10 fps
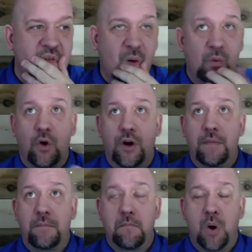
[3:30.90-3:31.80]
We're
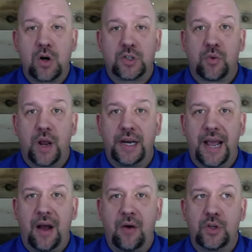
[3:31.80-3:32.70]
in March right
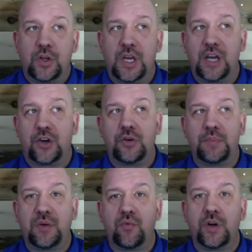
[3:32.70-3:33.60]
now. It could
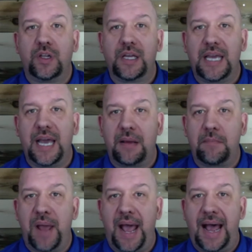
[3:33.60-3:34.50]
be really getting
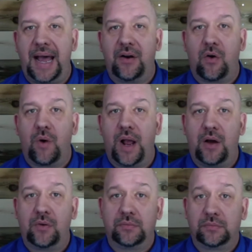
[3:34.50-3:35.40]
bad
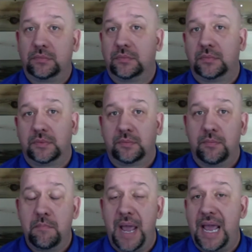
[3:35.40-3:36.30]
around
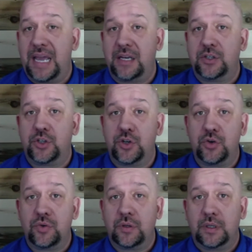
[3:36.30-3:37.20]
May and
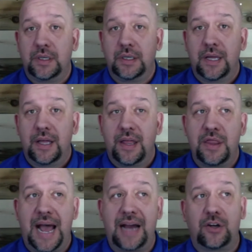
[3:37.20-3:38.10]
June.
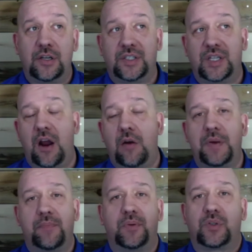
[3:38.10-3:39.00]
That could scare
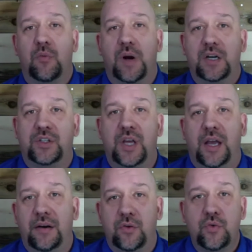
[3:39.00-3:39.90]
people so much
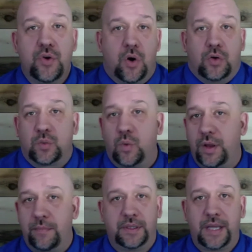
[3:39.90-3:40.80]
that who knows
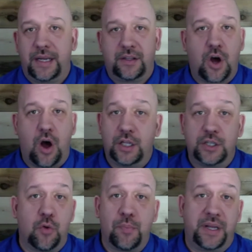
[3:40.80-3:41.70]
what, like, college
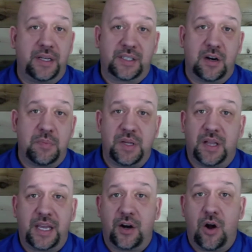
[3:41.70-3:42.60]
opening is going to be
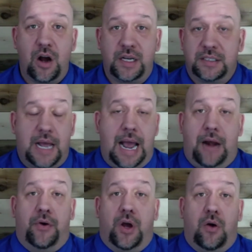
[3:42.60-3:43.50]
like in August. I
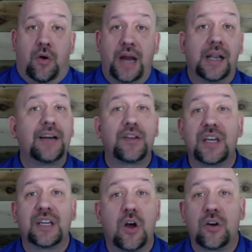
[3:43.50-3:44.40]
don't know. I'd like to
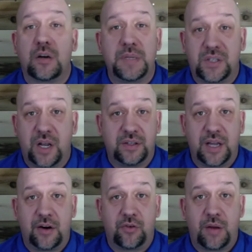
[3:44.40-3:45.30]
think it's all going to be settled
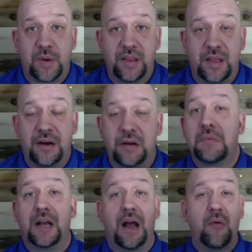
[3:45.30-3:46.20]
down and great by then.
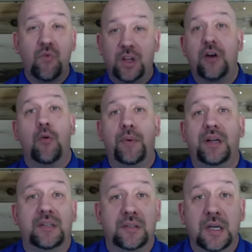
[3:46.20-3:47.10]
Like, I really hope it
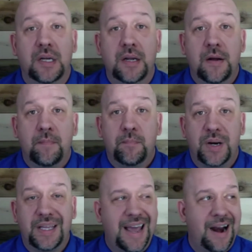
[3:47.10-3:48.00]
is.
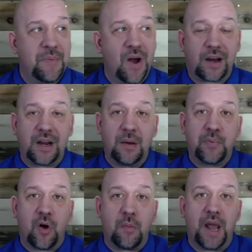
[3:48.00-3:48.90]
But again, I'm not going to
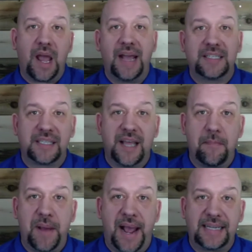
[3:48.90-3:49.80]
put all my eggs in that
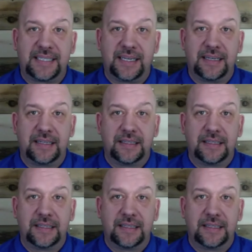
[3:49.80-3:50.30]
basket.